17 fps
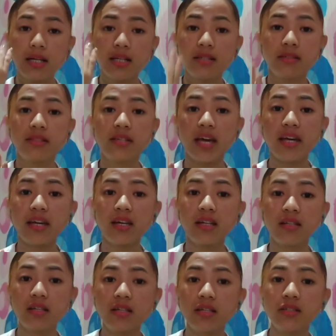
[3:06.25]

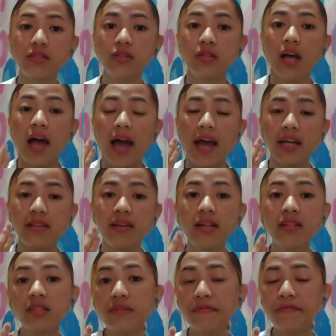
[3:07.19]
Second is
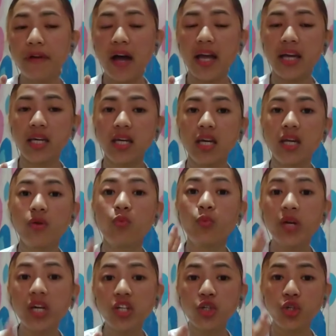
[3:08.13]
identifying
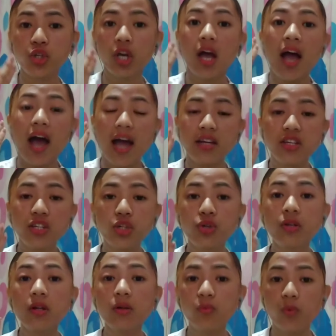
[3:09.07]
which
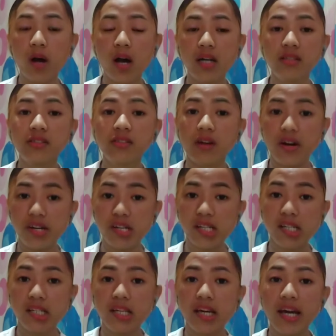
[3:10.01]
additional ones are
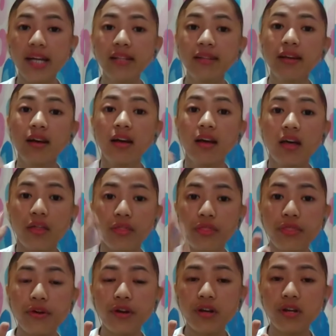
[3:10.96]
needed.
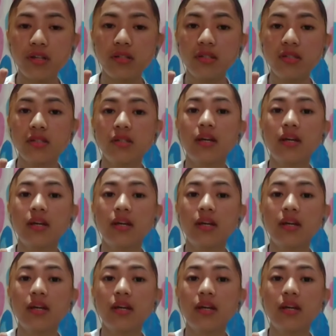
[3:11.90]
Third